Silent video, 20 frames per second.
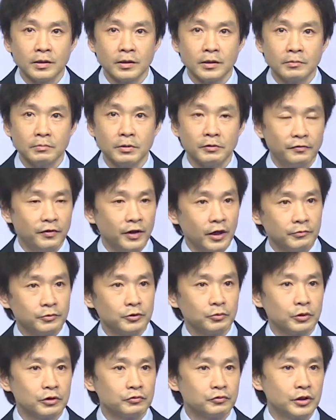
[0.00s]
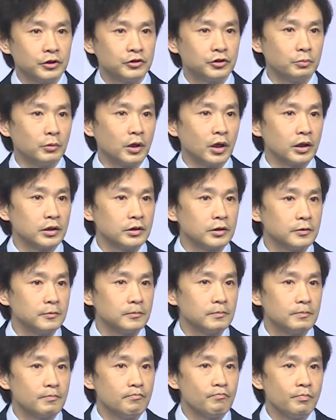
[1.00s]
But Phelps was very smart.
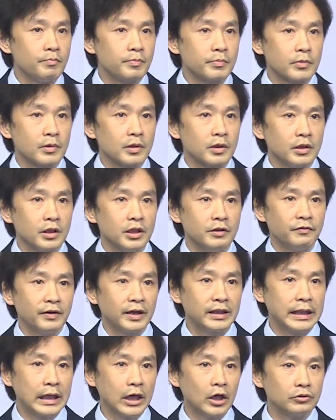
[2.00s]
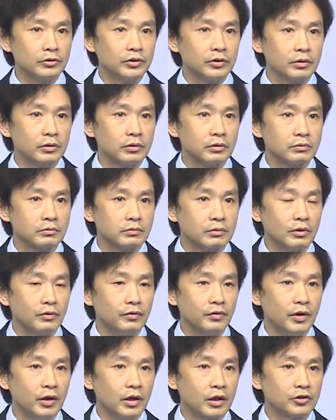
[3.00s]
He found out
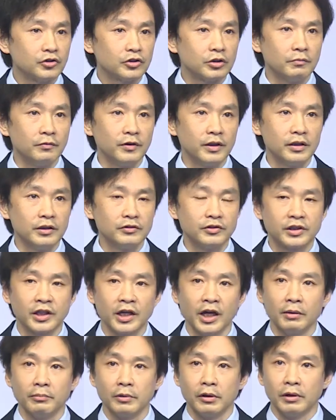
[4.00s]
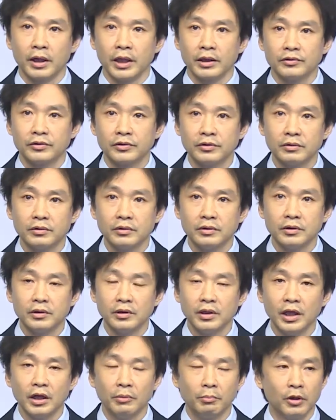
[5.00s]
there are surveillance cameras
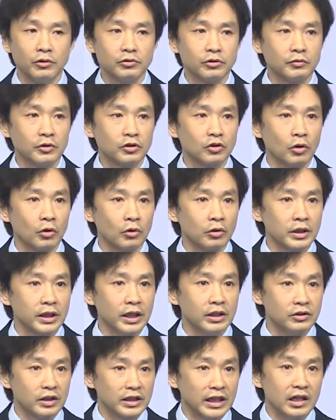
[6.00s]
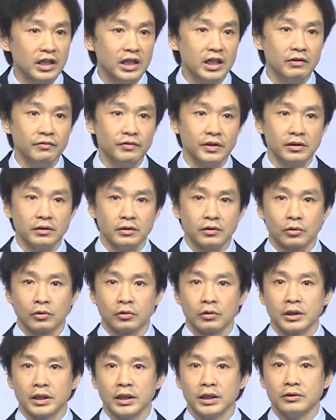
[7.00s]
at most of the toll gates, not even
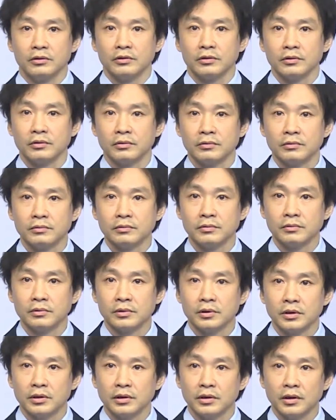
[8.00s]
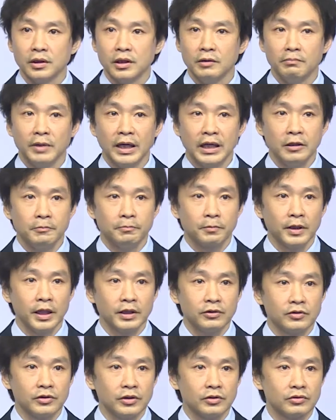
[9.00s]
toll gates. In many
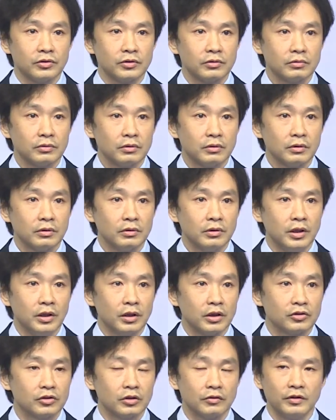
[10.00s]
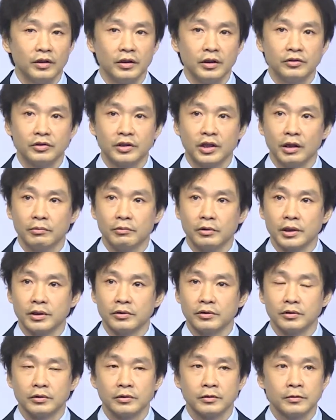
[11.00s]
places, there are surveillance
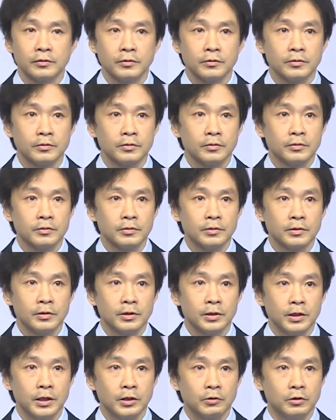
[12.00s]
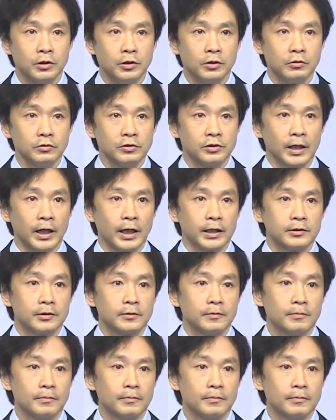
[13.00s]
cameras. He could use that.